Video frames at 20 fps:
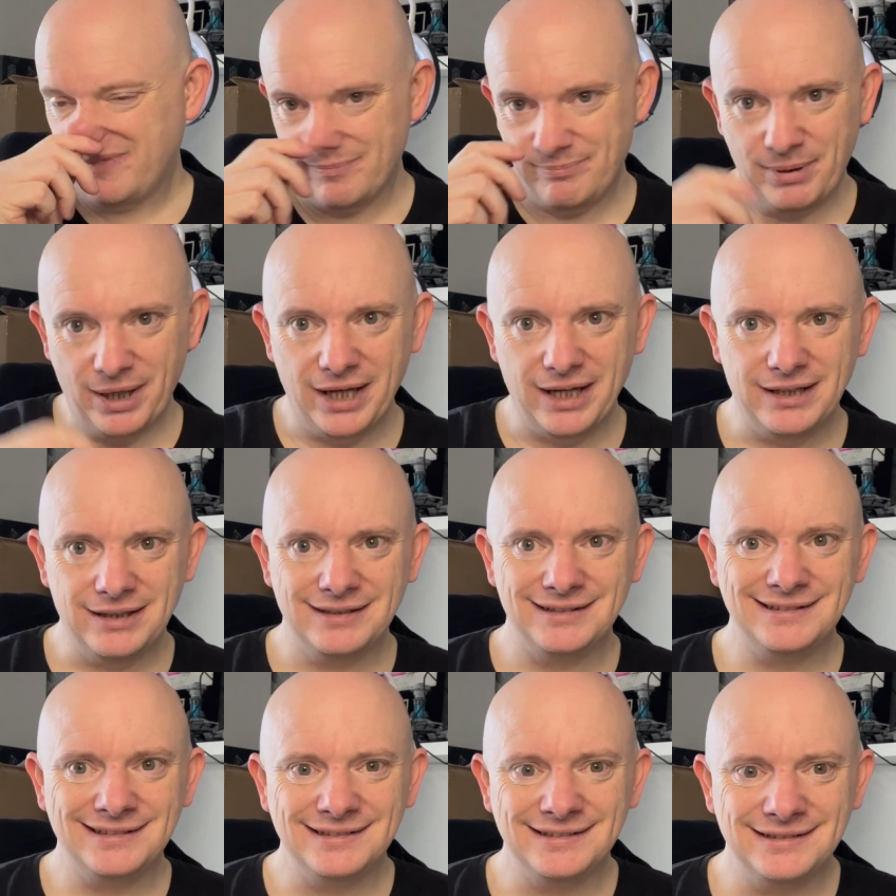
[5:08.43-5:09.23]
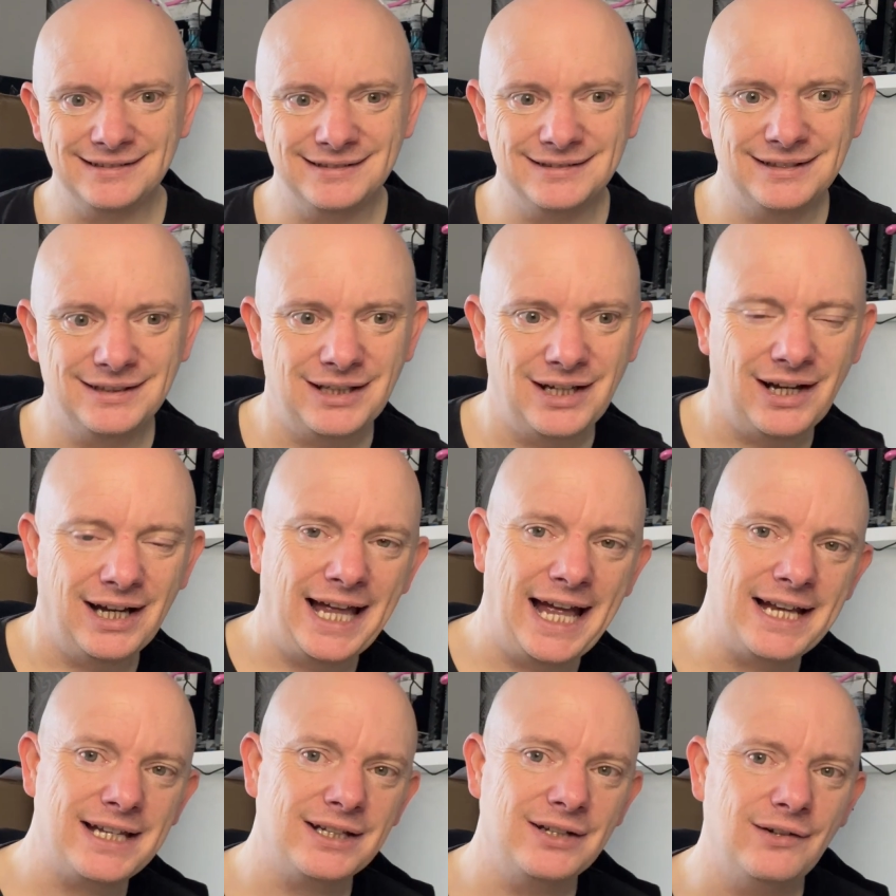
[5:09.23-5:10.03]
But I
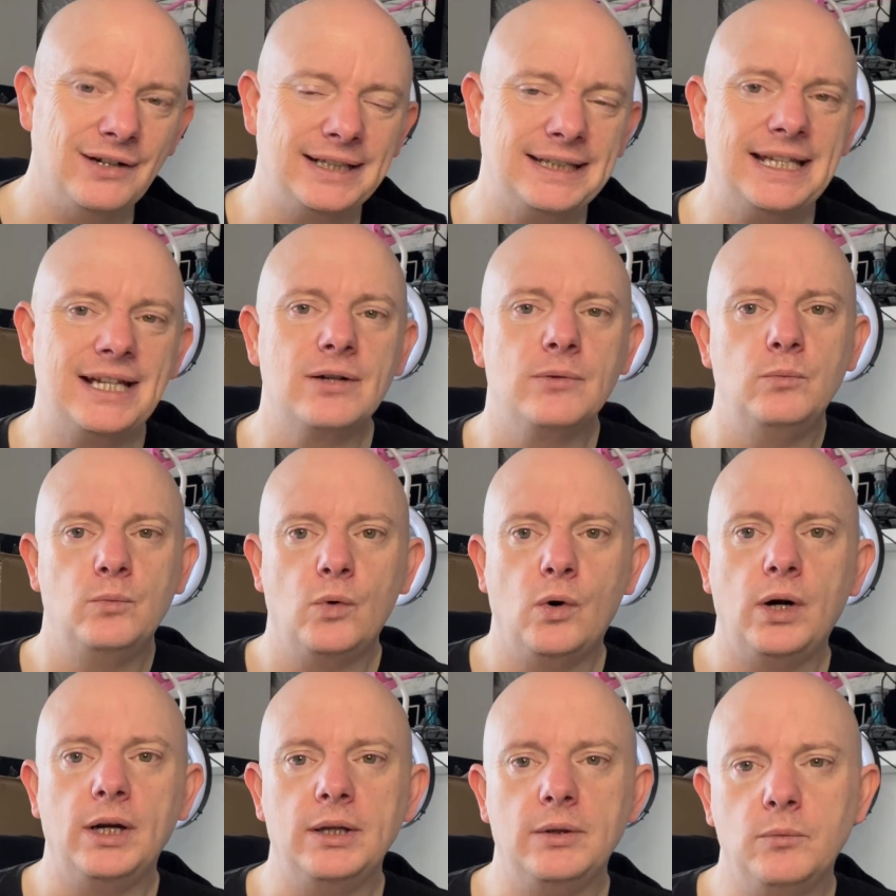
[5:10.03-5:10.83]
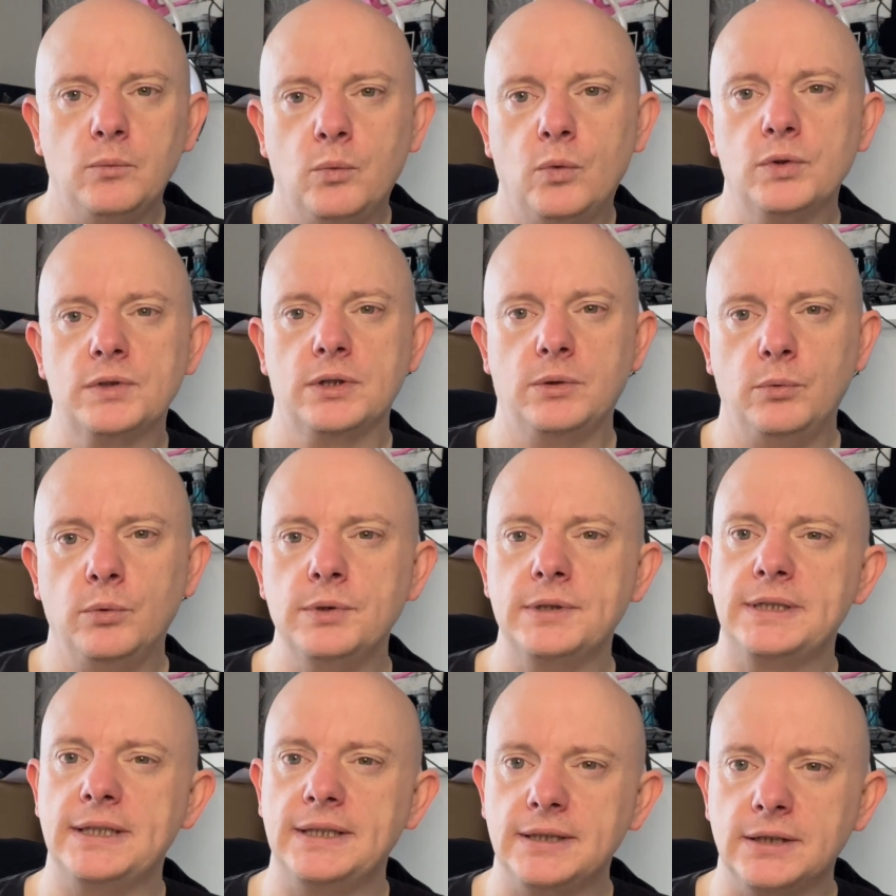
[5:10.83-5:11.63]
had an idea on what I
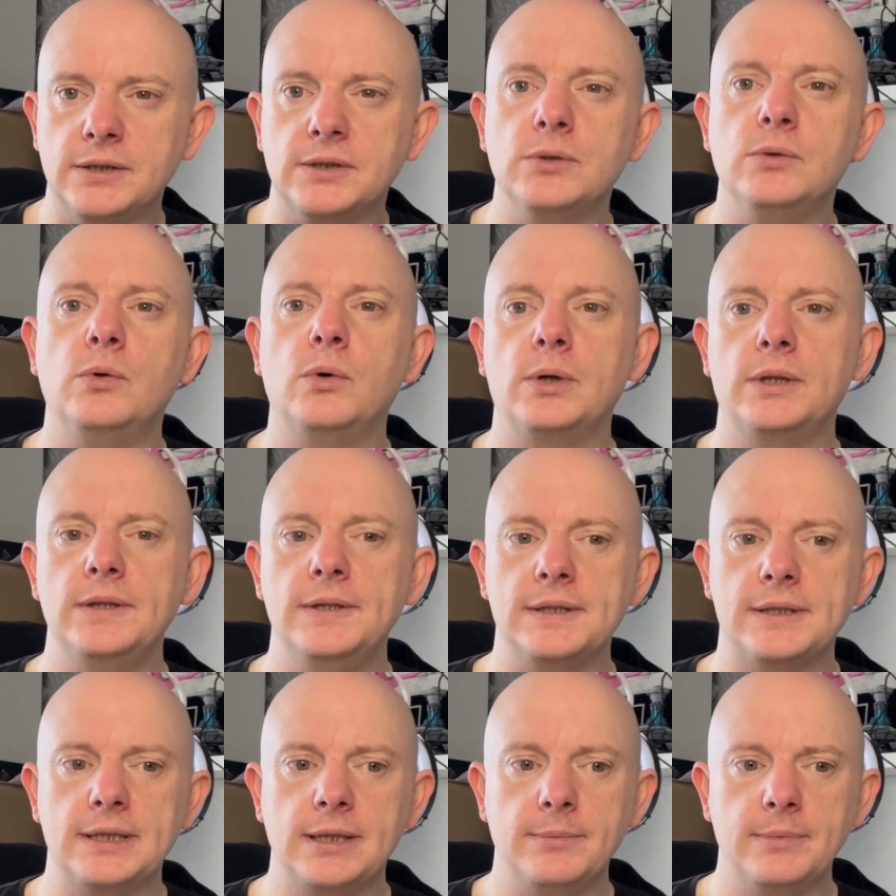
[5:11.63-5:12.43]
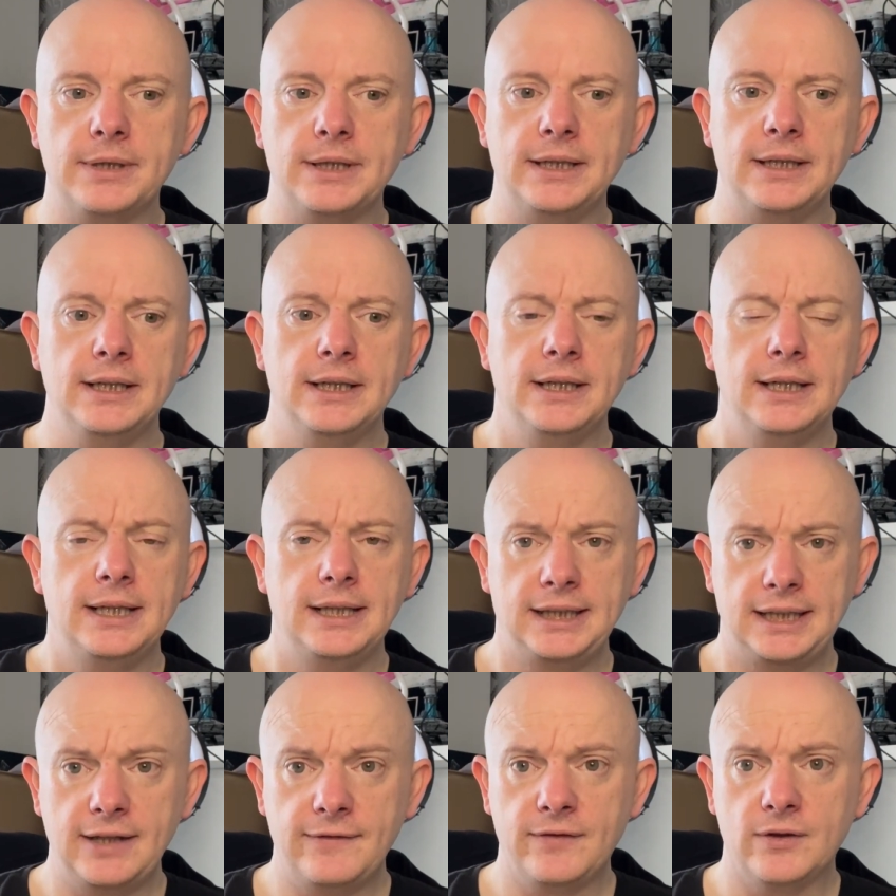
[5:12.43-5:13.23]
wanted to talk, and some of the
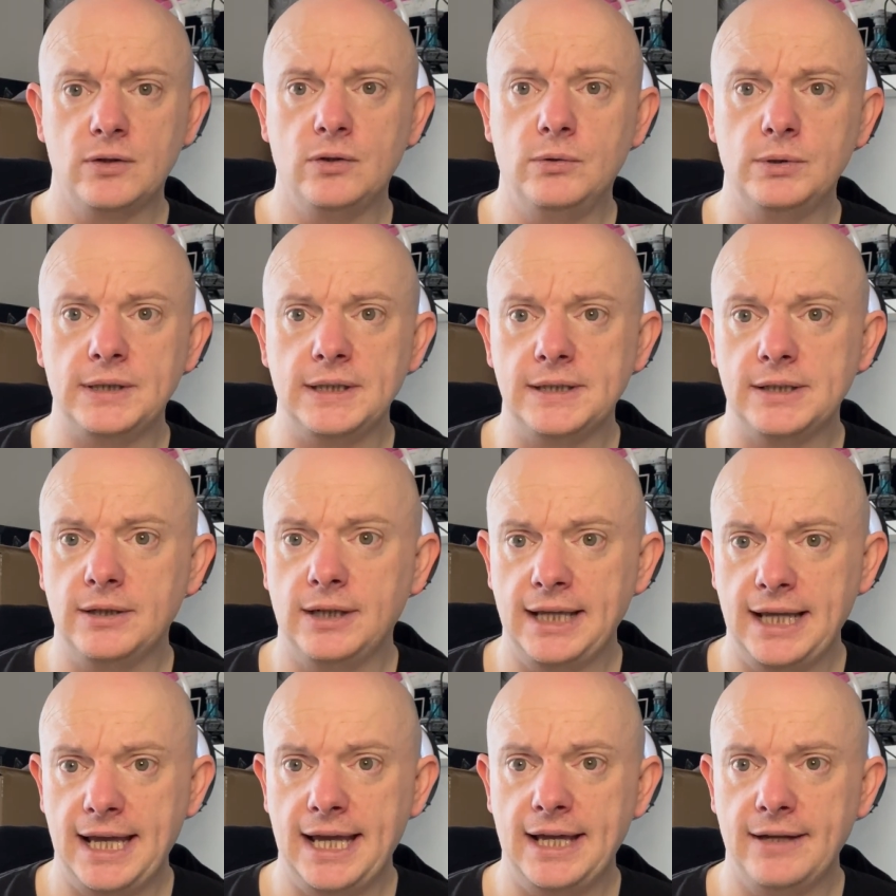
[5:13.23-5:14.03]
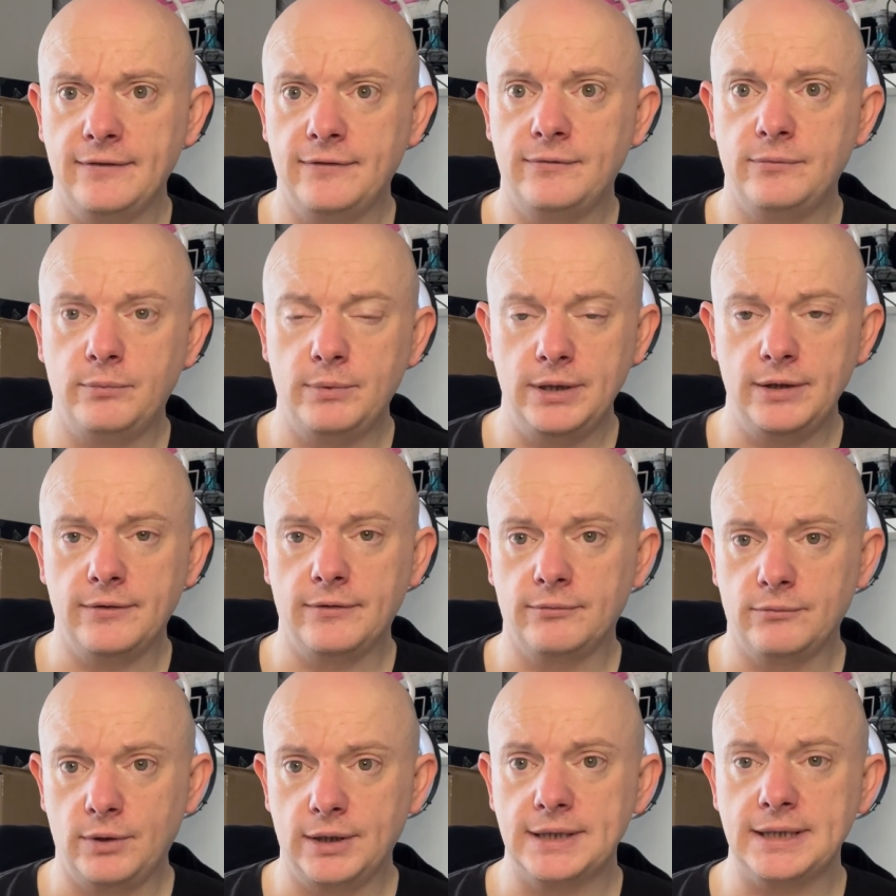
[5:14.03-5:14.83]
difficulties I have
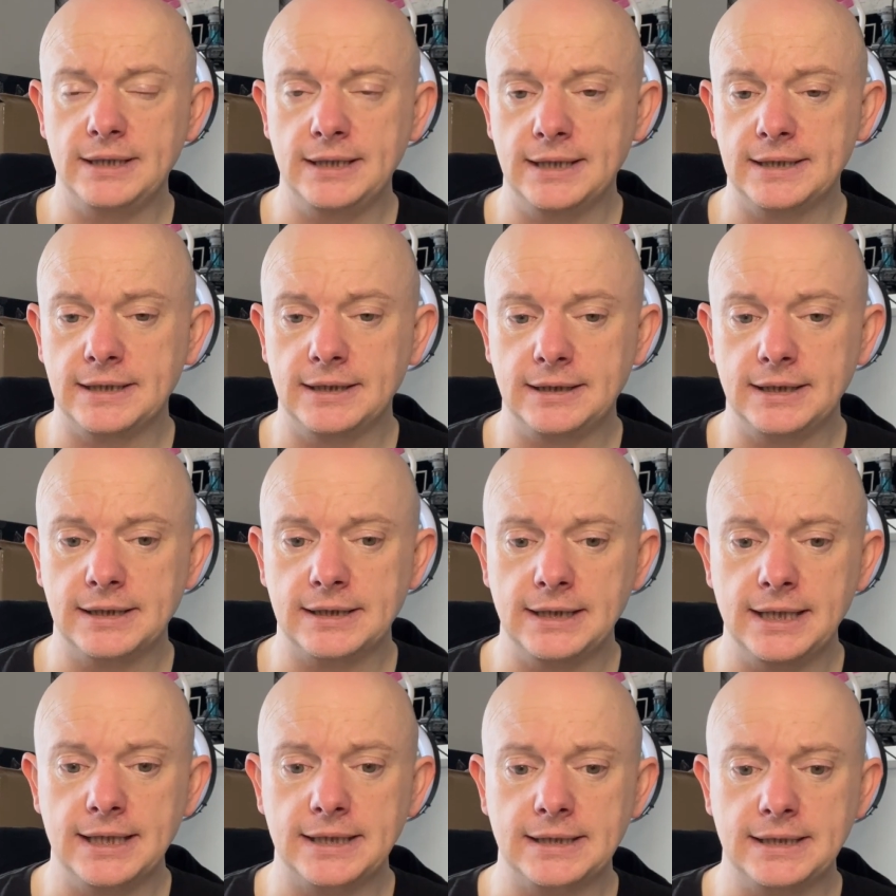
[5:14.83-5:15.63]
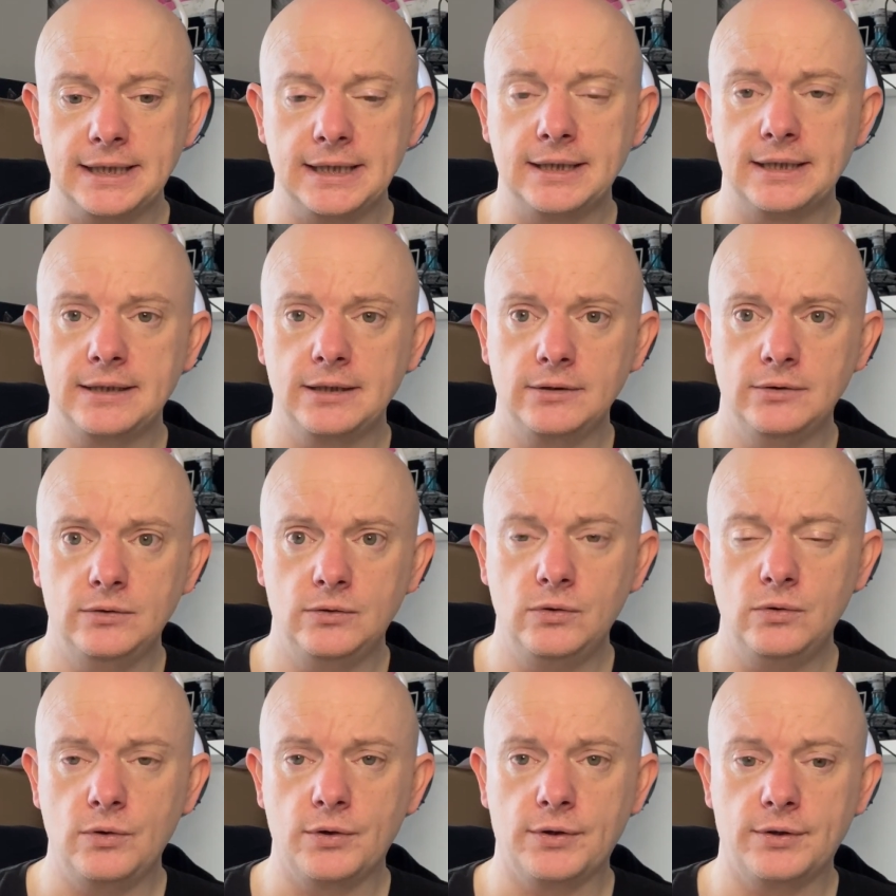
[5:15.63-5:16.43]
with writing as a dyslexic
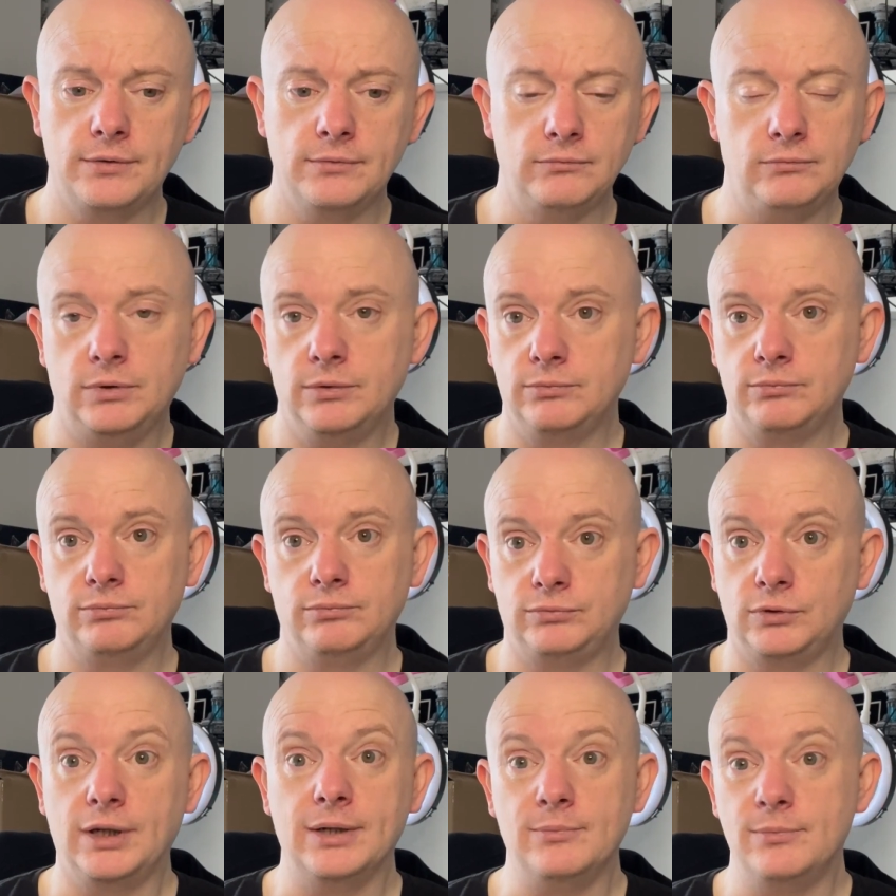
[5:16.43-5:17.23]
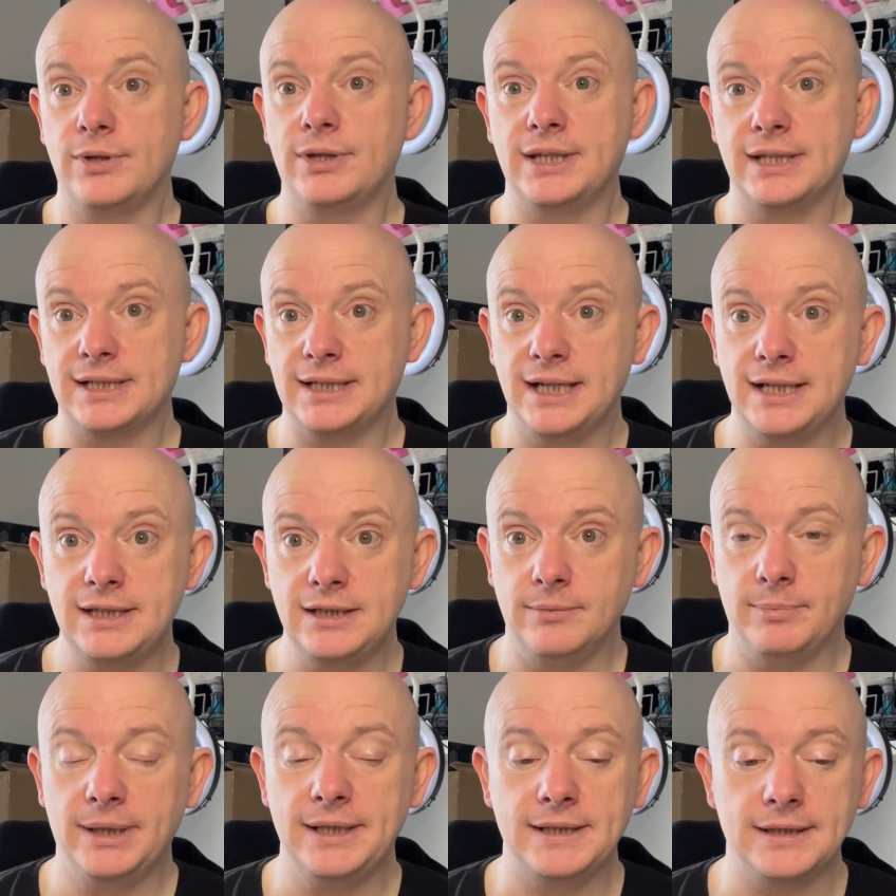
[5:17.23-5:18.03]
author. Well, writing with
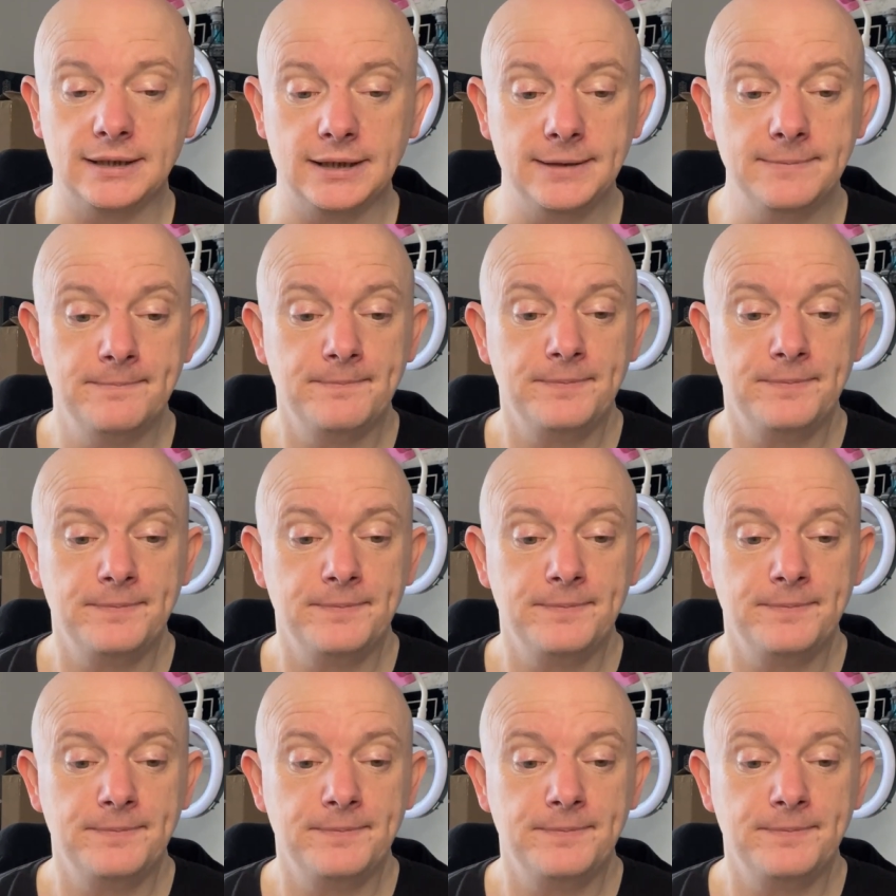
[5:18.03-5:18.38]
dyslexia, basically.